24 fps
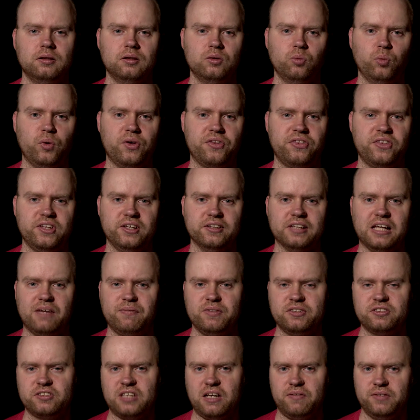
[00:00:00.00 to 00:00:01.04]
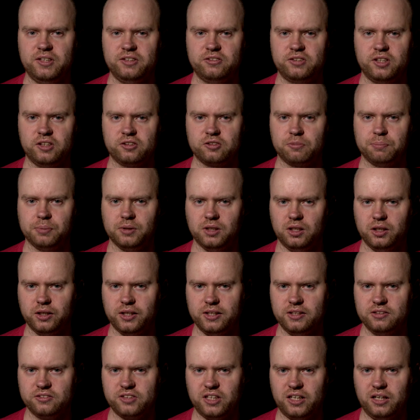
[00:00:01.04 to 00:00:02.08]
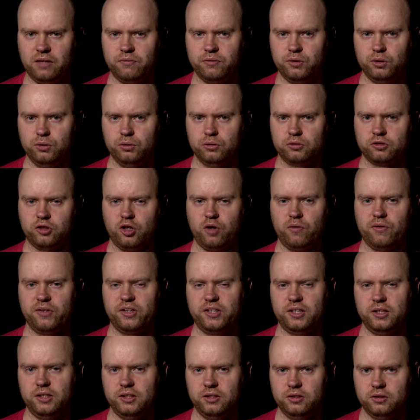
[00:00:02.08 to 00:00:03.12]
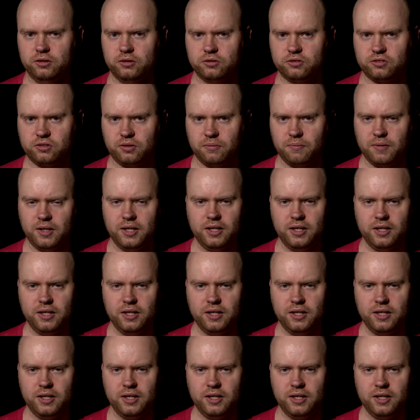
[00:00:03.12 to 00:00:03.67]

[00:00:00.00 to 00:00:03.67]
With the 1176 plugins that I've used over the years,